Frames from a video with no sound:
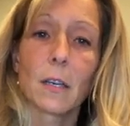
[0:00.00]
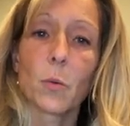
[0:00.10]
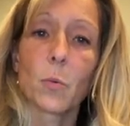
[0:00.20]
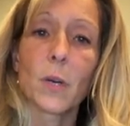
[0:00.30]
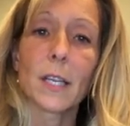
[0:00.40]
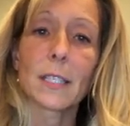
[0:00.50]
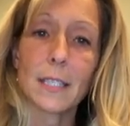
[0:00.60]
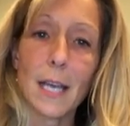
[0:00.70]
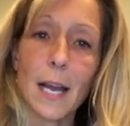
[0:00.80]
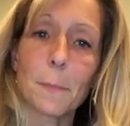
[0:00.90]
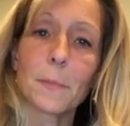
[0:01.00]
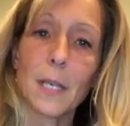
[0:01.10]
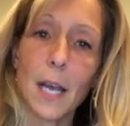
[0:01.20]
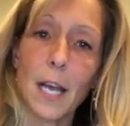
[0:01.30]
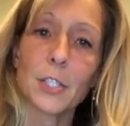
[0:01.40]
one of the
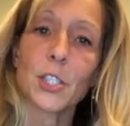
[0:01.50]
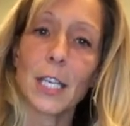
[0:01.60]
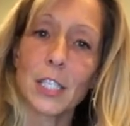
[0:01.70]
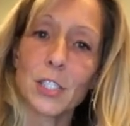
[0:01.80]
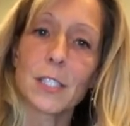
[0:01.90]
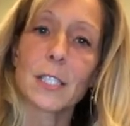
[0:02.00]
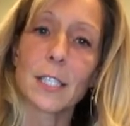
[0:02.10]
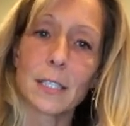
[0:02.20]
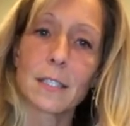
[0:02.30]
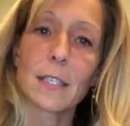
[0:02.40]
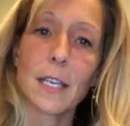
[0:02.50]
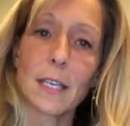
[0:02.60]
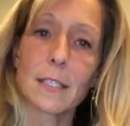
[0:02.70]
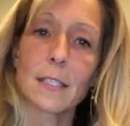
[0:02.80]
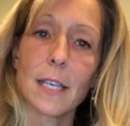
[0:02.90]
top-notch agencies,
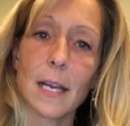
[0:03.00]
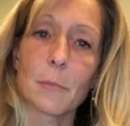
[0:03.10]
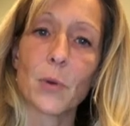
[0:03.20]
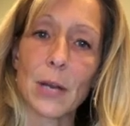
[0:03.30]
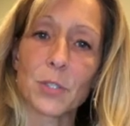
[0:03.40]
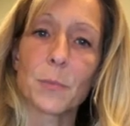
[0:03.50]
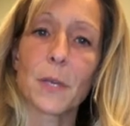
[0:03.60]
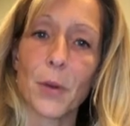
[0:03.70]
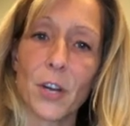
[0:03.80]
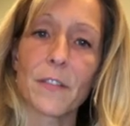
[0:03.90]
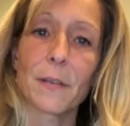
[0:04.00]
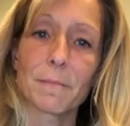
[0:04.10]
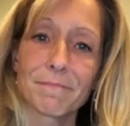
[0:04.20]
and I'm proud to be a part of it.